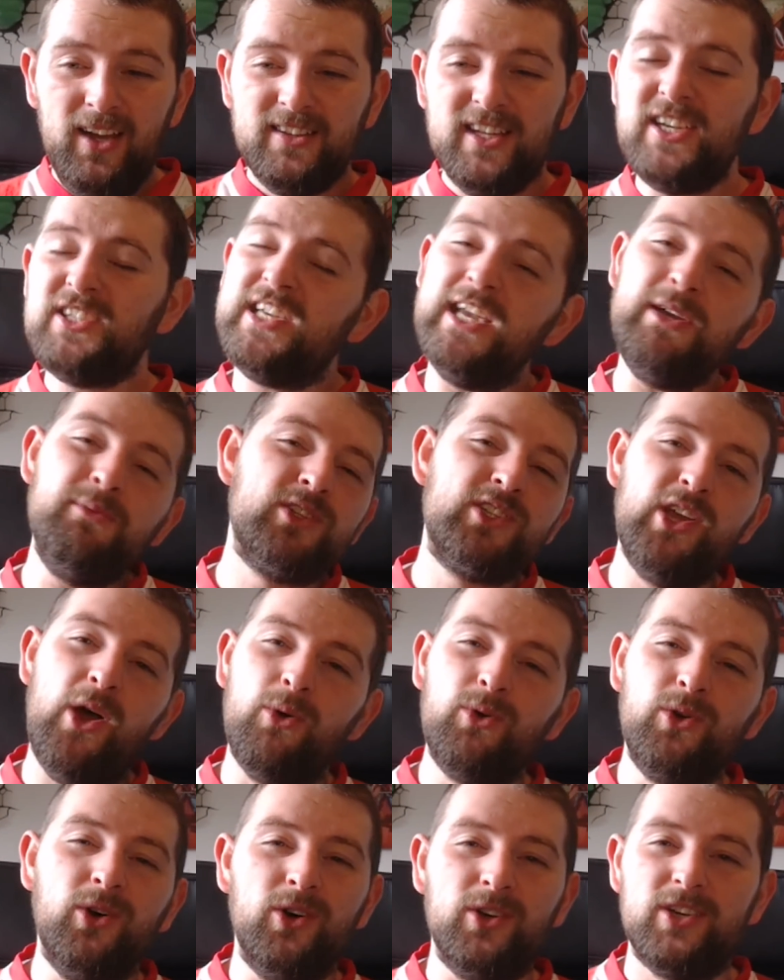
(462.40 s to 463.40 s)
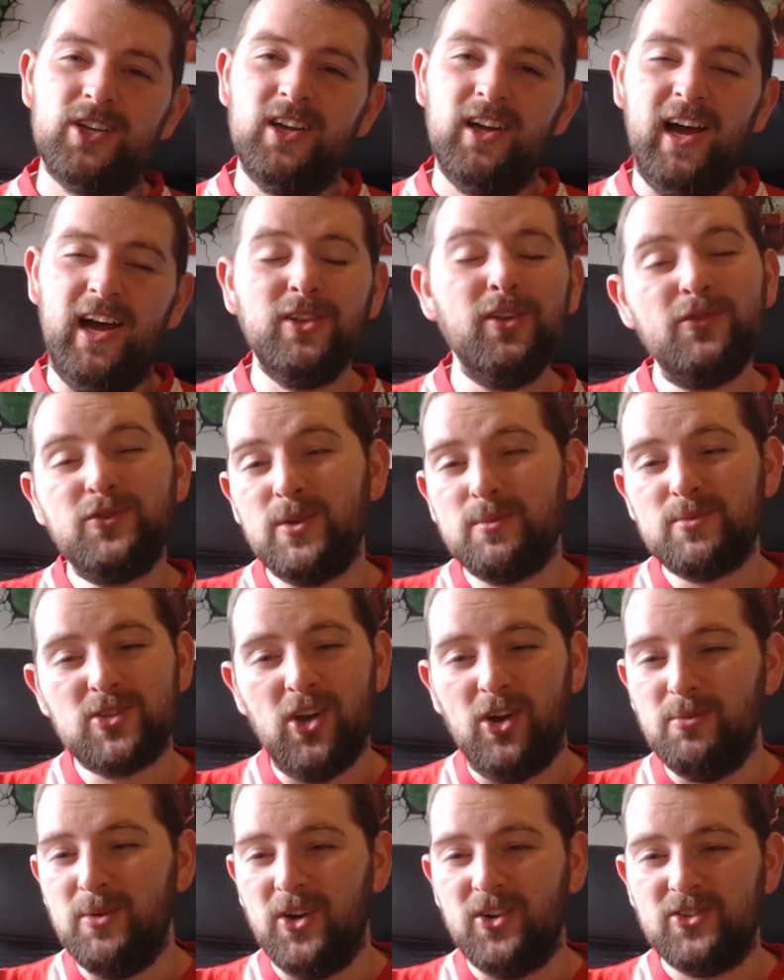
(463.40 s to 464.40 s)
This team was so good. I loved them
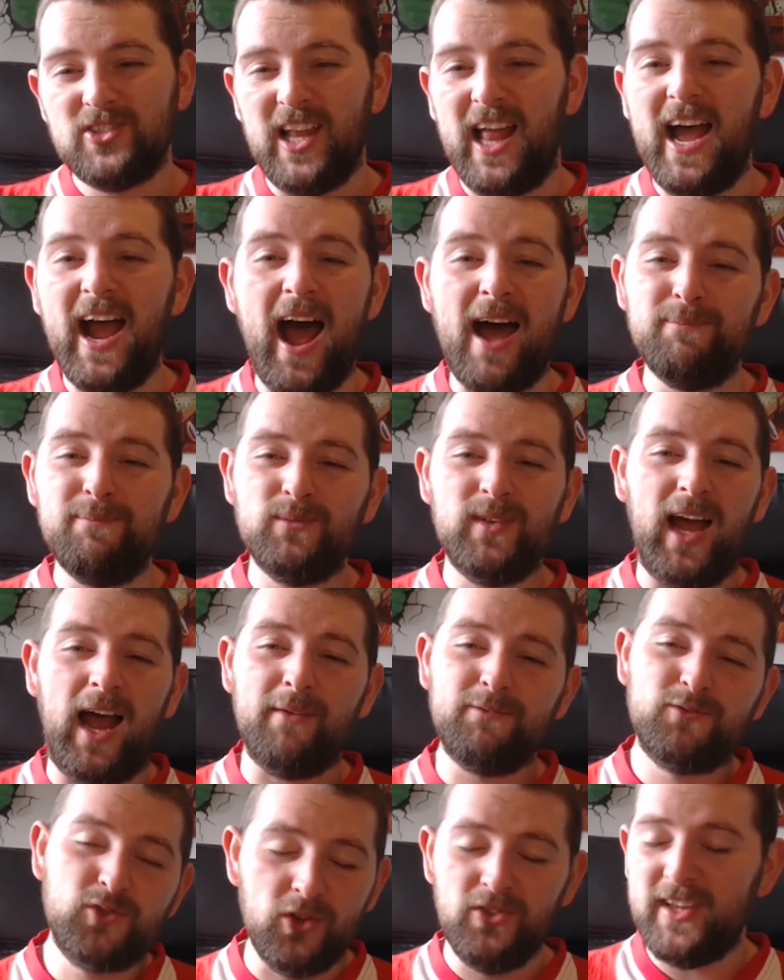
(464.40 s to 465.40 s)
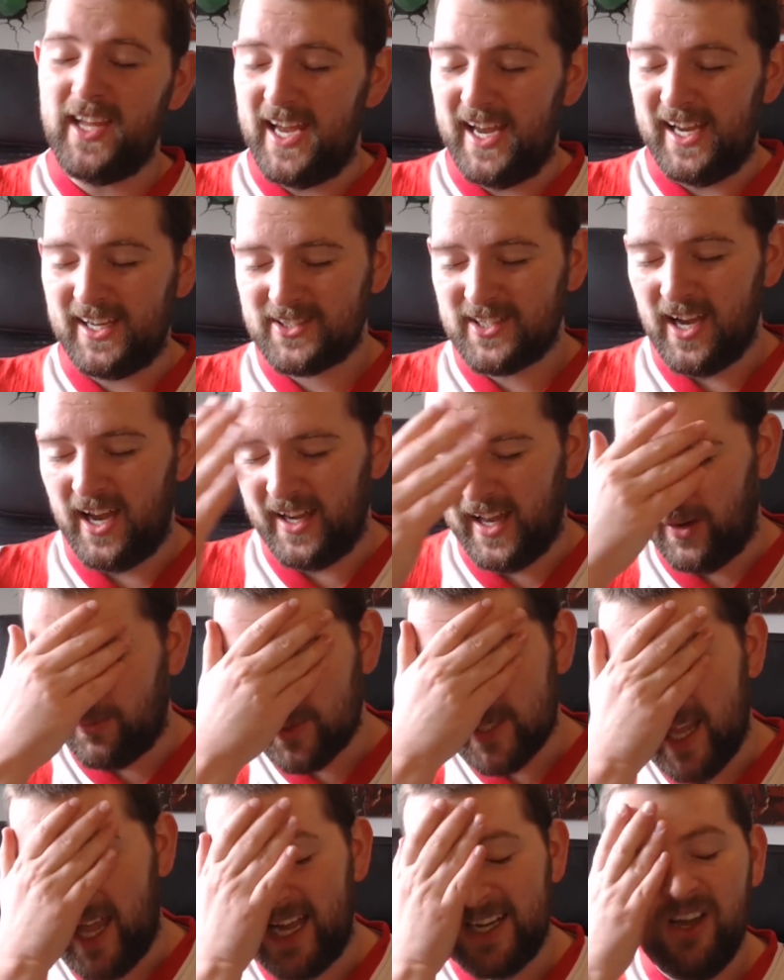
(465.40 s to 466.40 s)
so much. Like, I've done this, and I
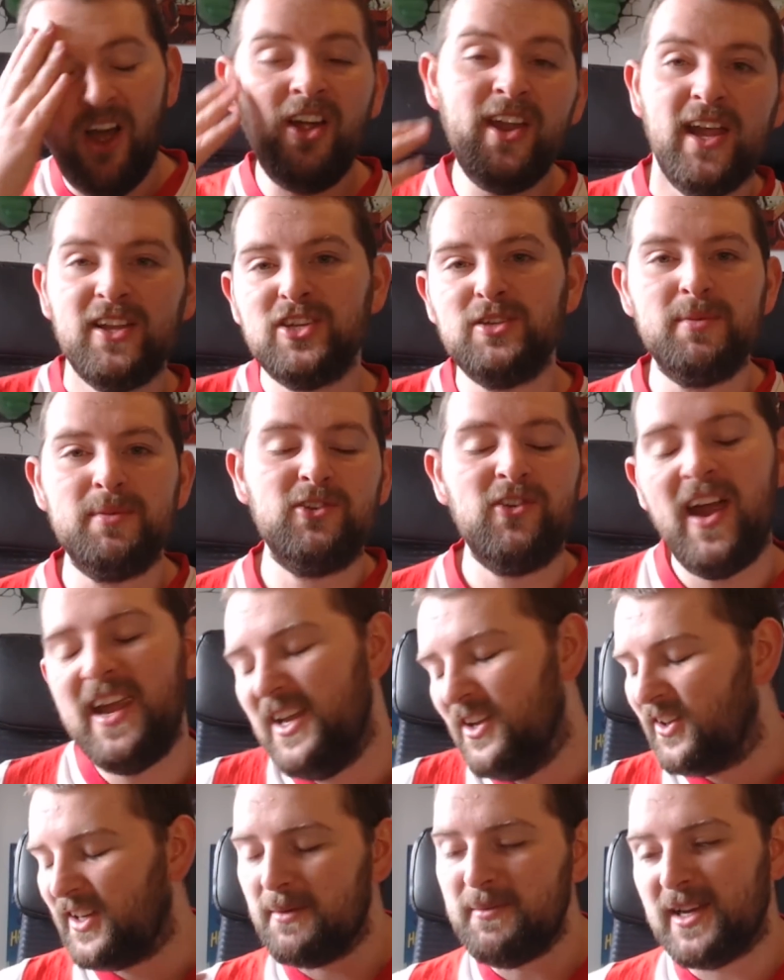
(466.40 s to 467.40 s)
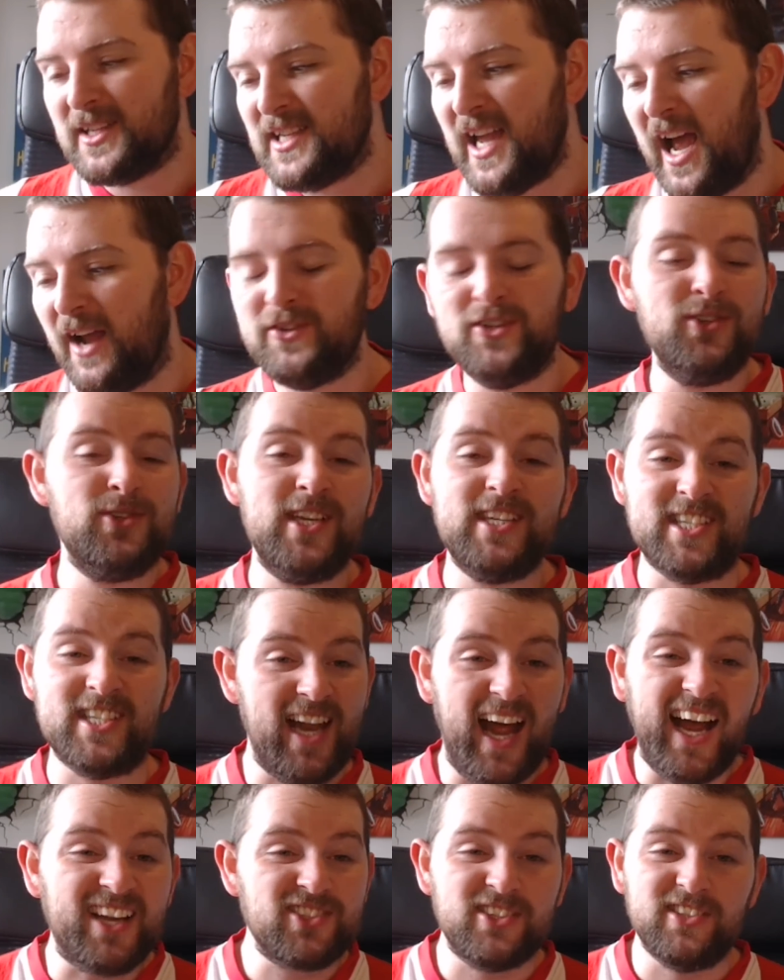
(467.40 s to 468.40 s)
was like, oh yeah, this will be great. It'll get me excited for the new season.
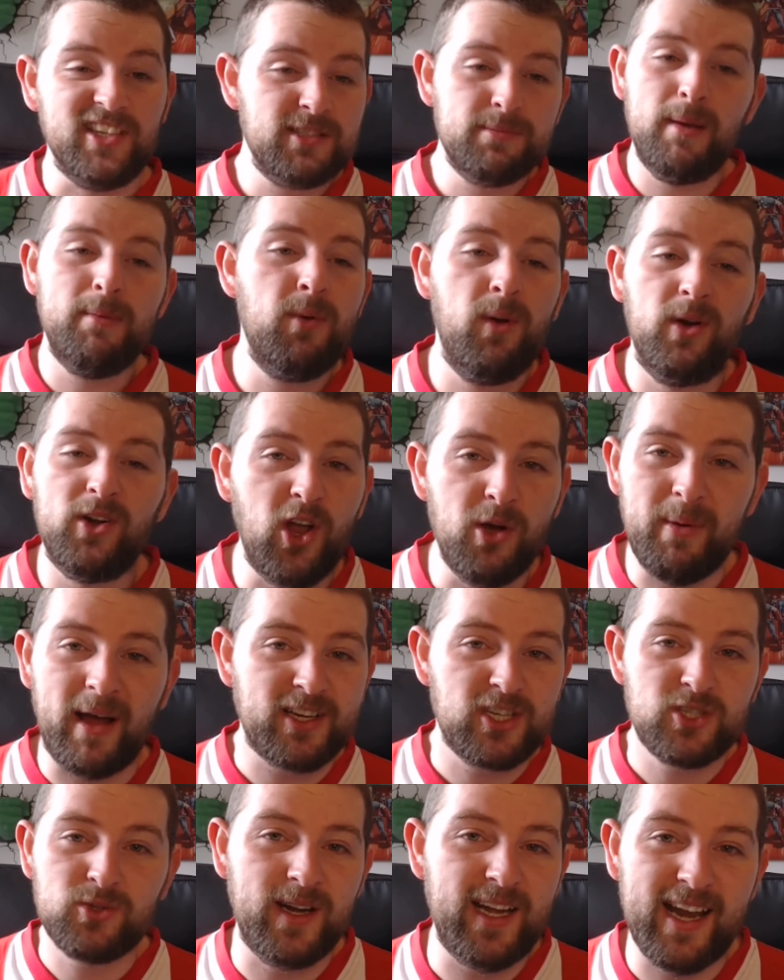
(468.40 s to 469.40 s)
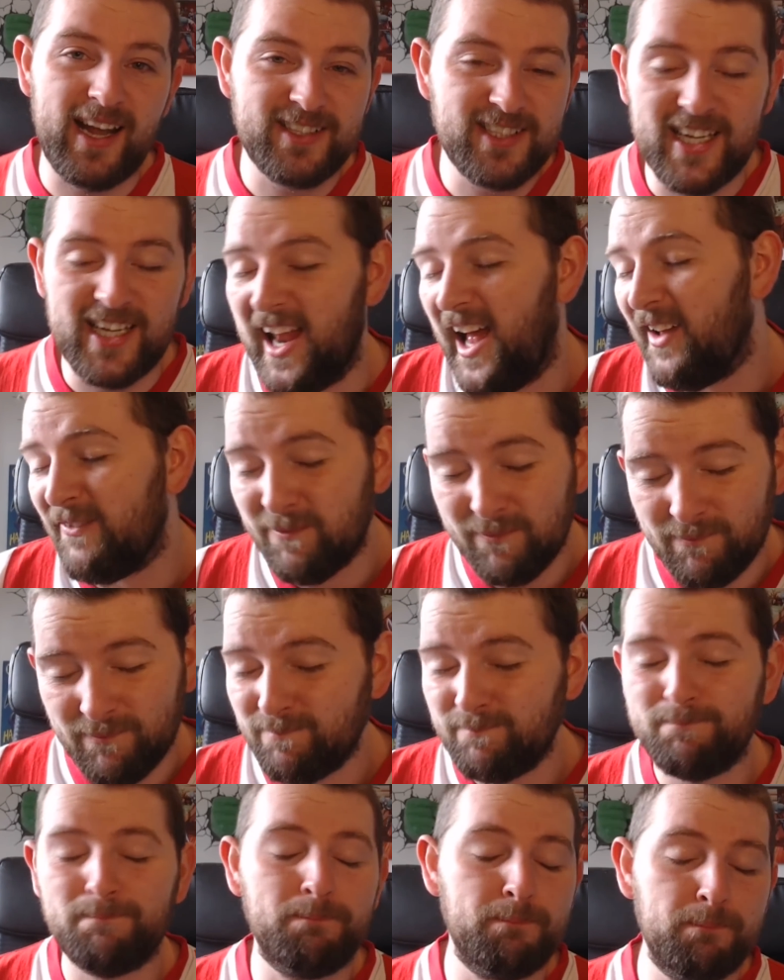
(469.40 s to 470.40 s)
Hasn't. It's made me want to go back to 2019. I
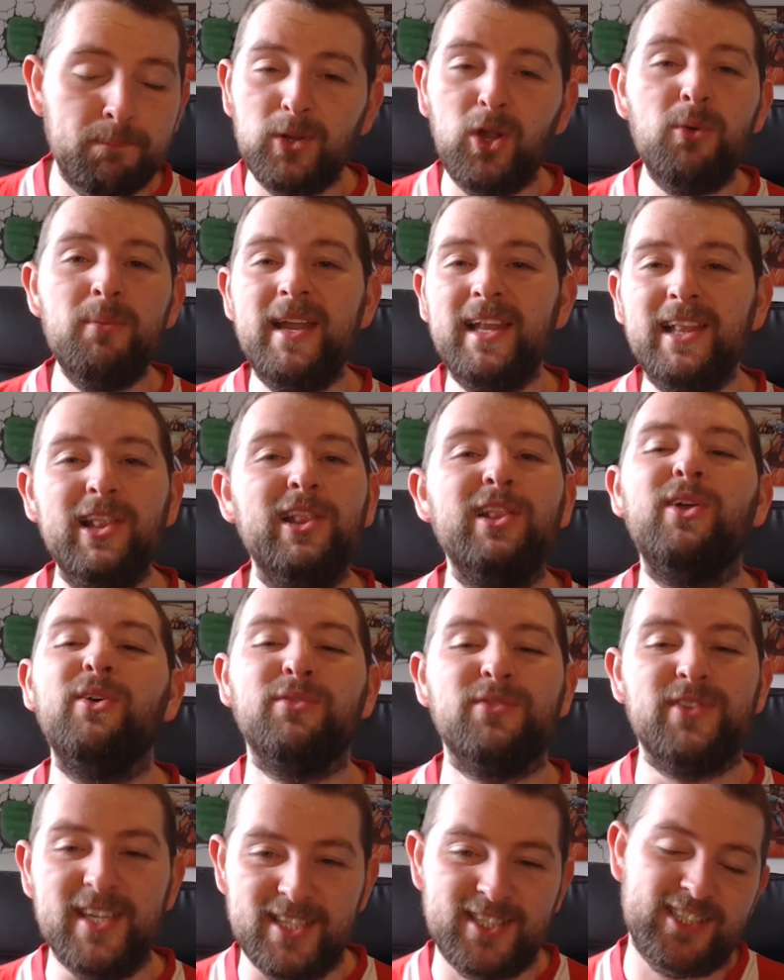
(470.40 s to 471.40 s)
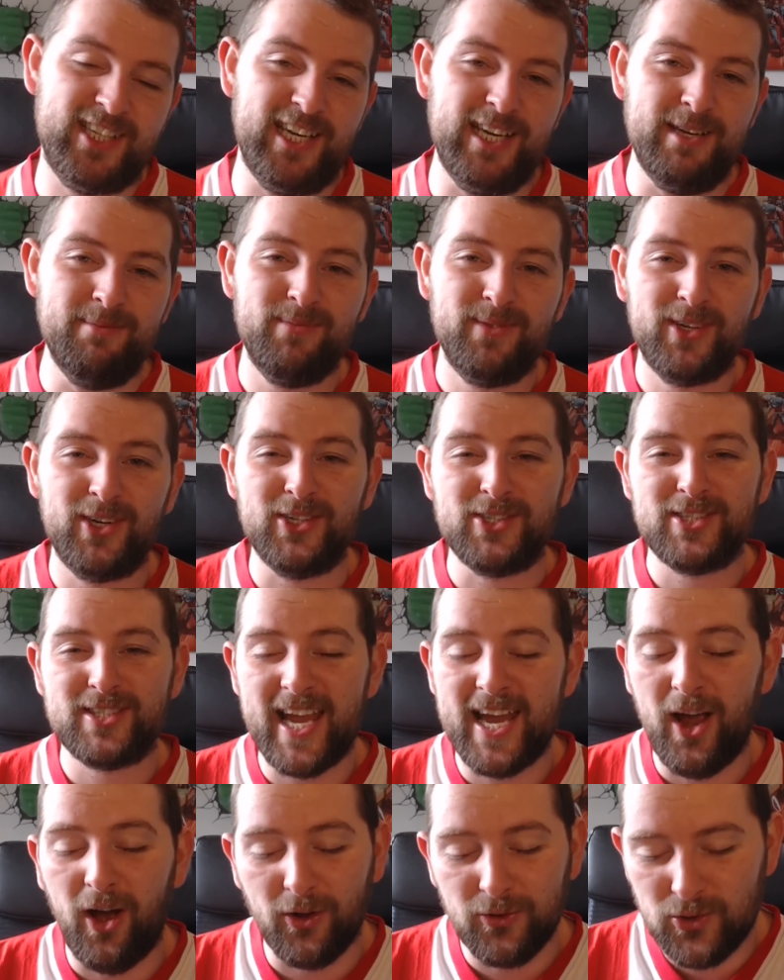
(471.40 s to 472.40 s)
blooming love this team because
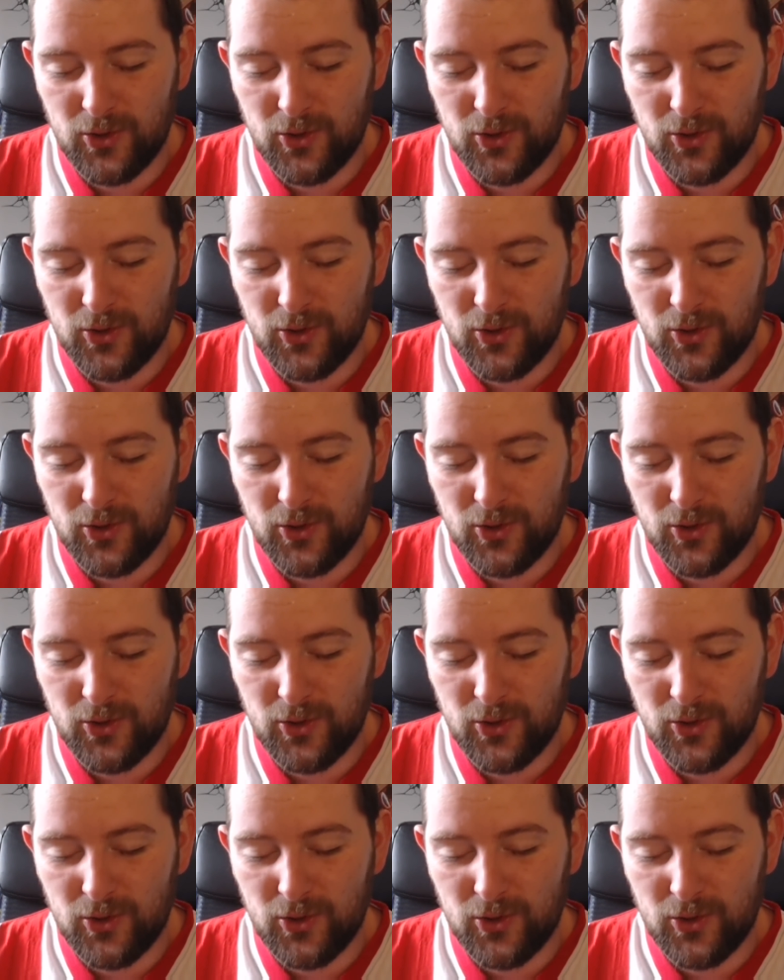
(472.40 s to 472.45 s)
they are